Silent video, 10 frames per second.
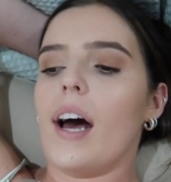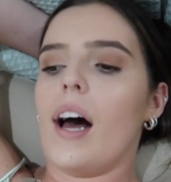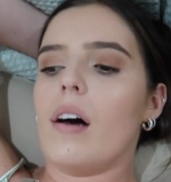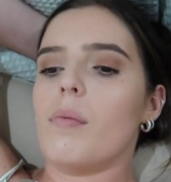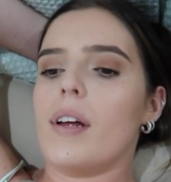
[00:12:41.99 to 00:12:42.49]

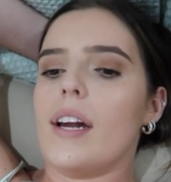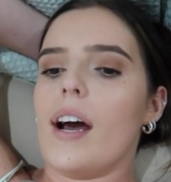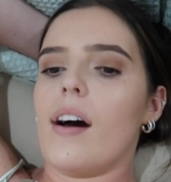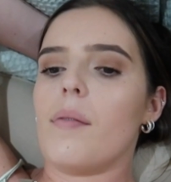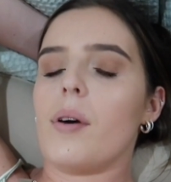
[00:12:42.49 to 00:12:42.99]
And
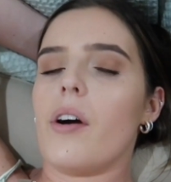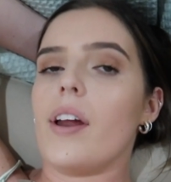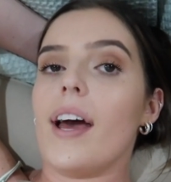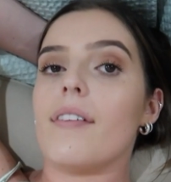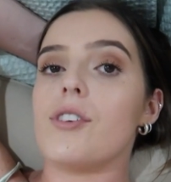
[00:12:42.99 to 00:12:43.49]
now I'm
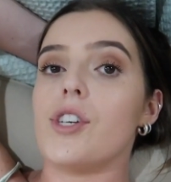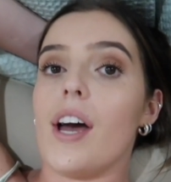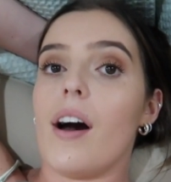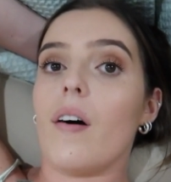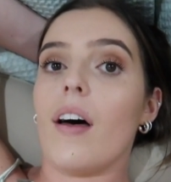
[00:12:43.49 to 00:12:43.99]
going to have a
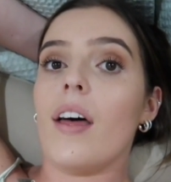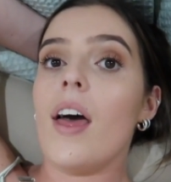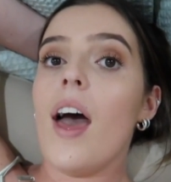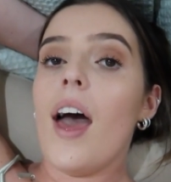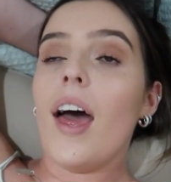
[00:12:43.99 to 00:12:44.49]
shower
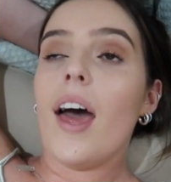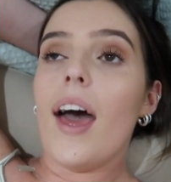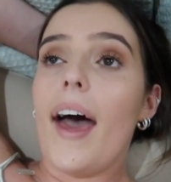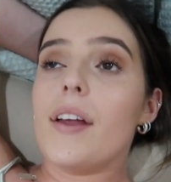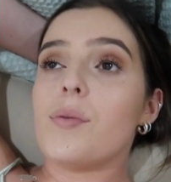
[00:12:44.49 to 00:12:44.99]

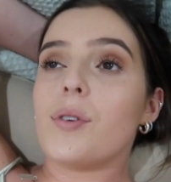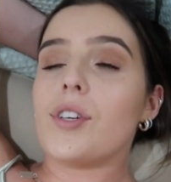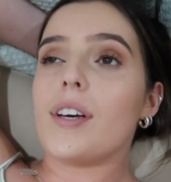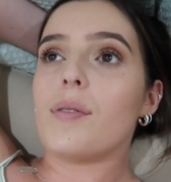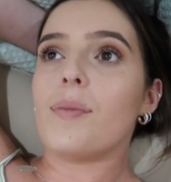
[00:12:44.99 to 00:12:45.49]
and
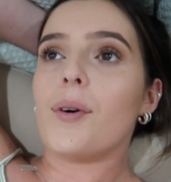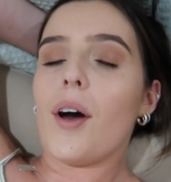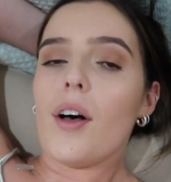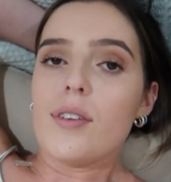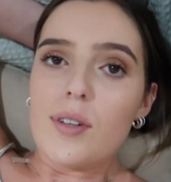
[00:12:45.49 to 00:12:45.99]
watch Gilmore
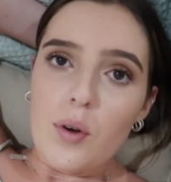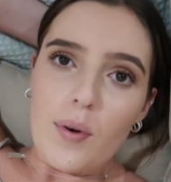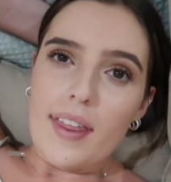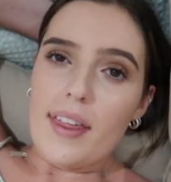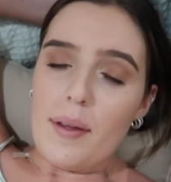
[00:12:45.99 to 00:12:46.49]
Girls
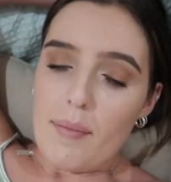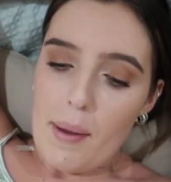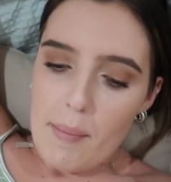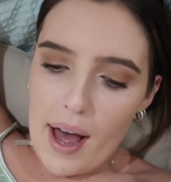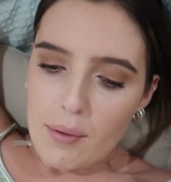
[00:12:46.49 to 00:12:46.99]
with
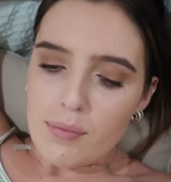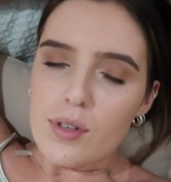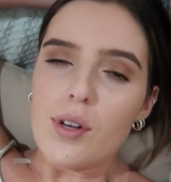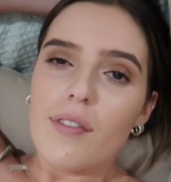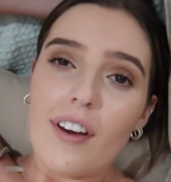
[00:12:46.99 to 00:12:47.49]
my mum.
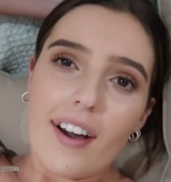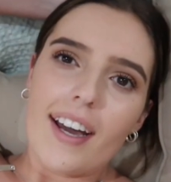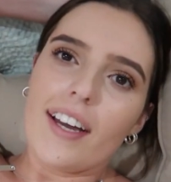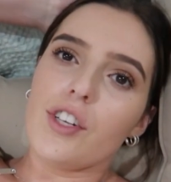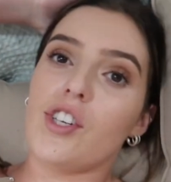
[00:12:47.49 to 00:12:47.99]
So a
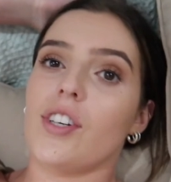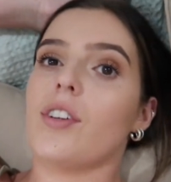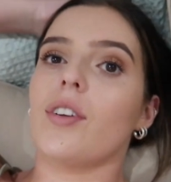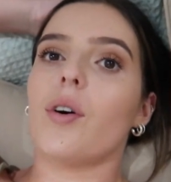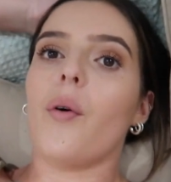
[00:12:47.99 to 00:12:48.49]
very
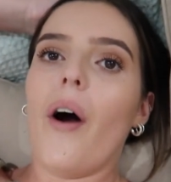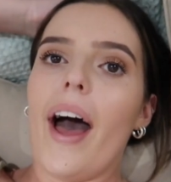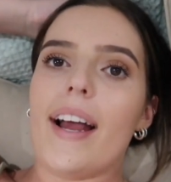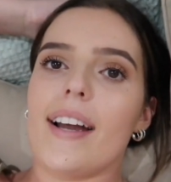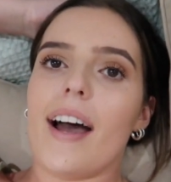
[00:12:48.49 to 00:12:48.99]
chill,
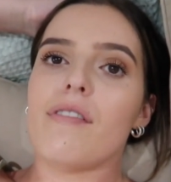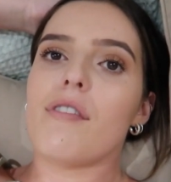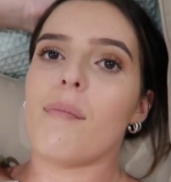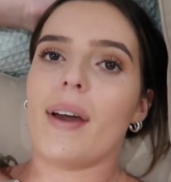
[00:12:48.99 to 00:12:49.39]
quiet night for